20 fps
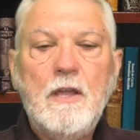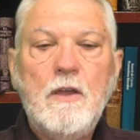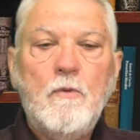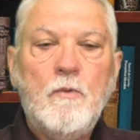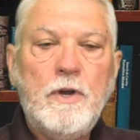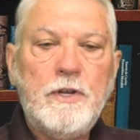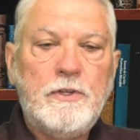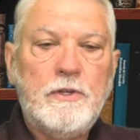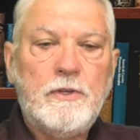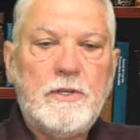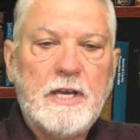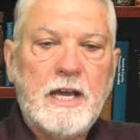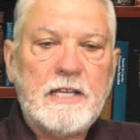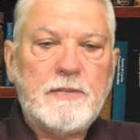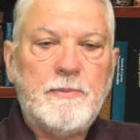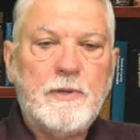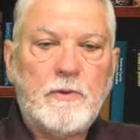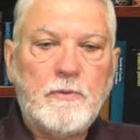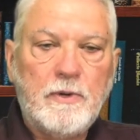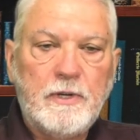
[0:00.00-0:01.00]
What do
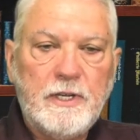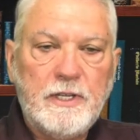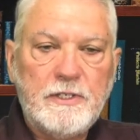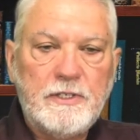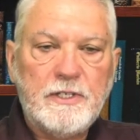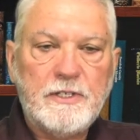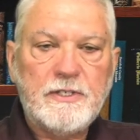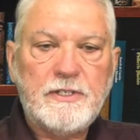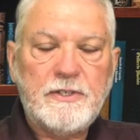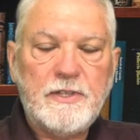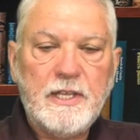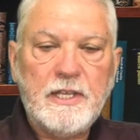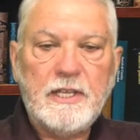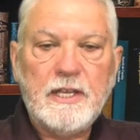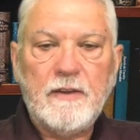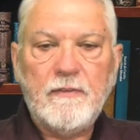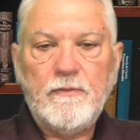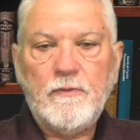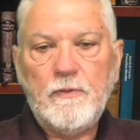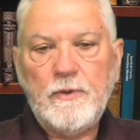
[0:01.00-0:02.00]
cosmic religions think
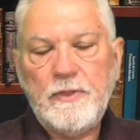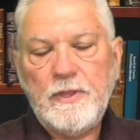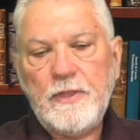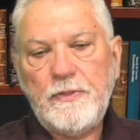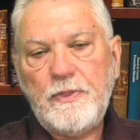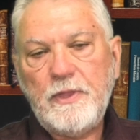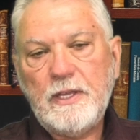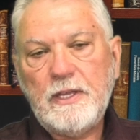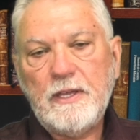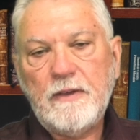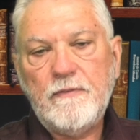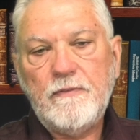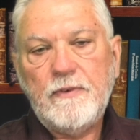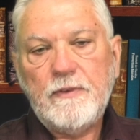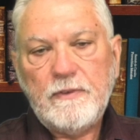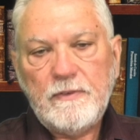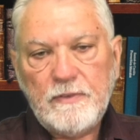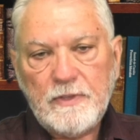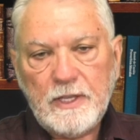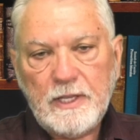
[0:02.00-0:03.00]
of when they think of
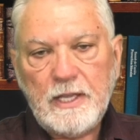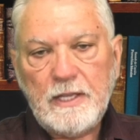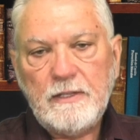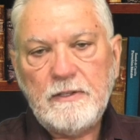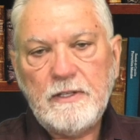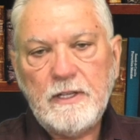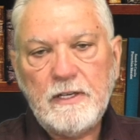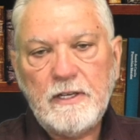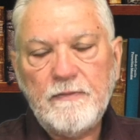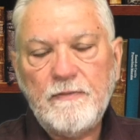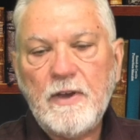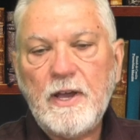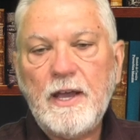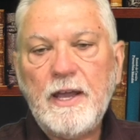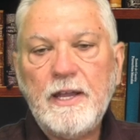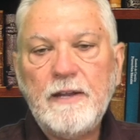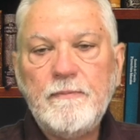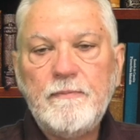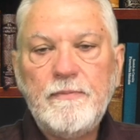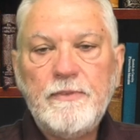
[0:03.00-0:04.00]
the
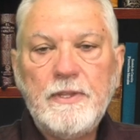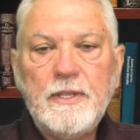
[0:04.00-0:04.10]
divine?